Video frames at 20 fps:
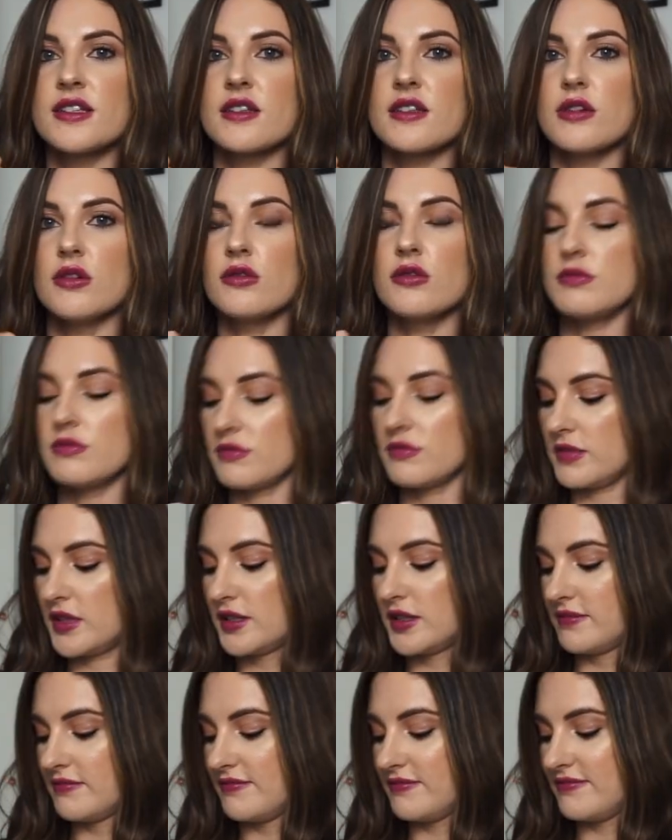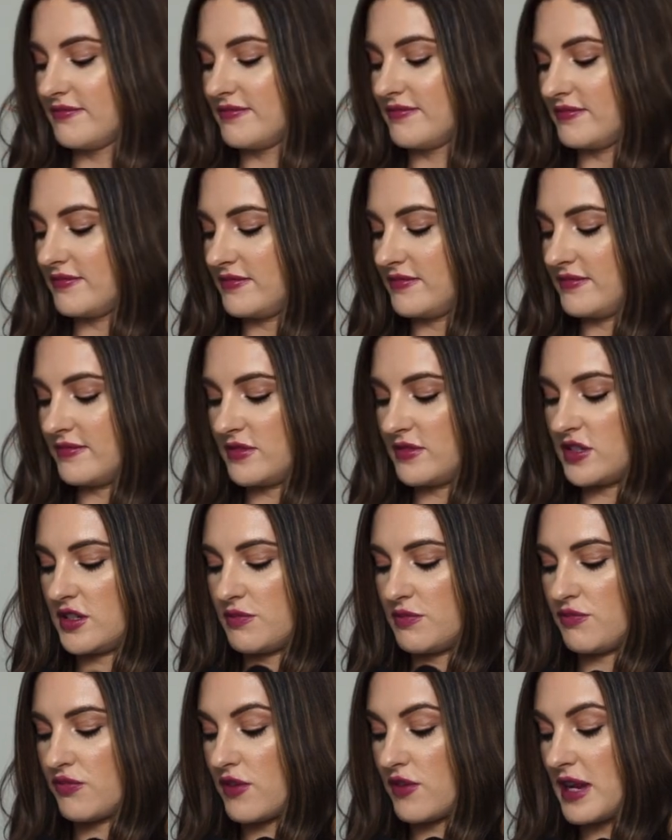just
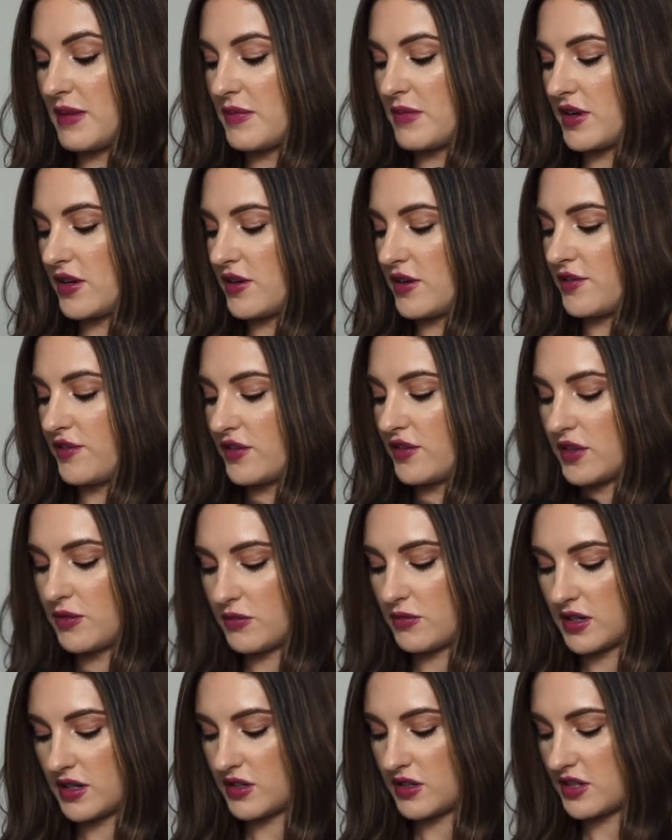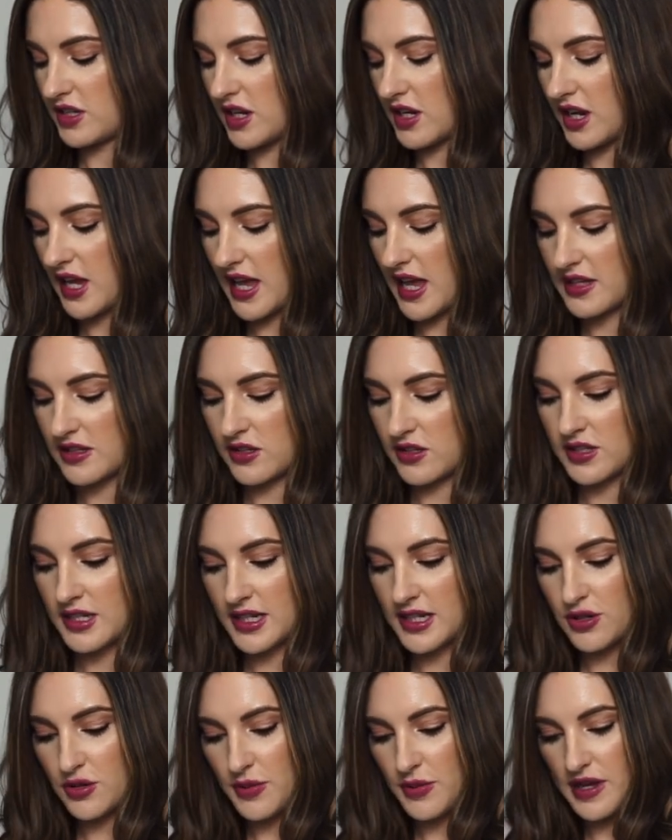break my iPhone while I just, okay, so there's a
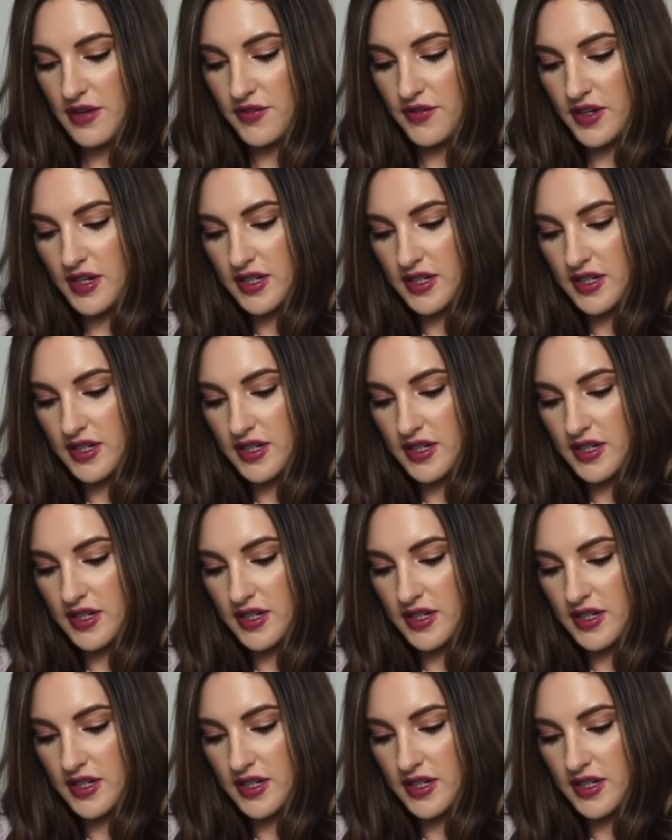little bit of